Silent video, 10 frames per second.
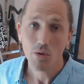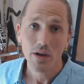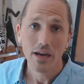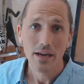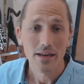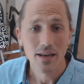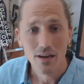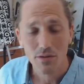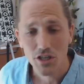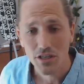okay
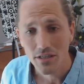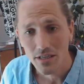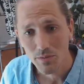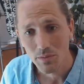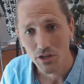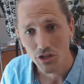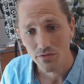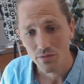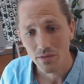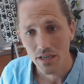now we just need
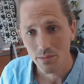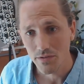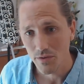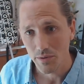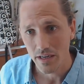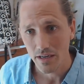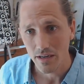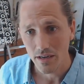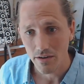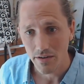permission for money before we can
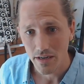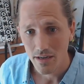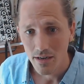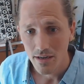get going